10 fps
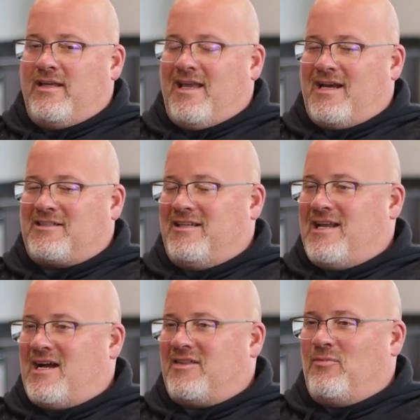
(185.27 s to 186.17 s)
he actually
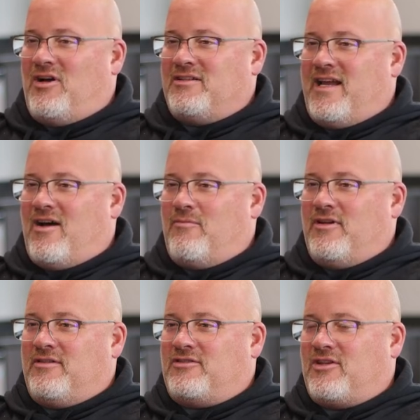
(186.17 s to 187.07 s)
knocked the ball down,
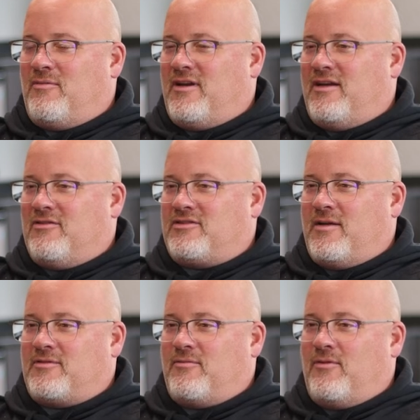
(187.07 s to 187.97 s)
but should have been an interception.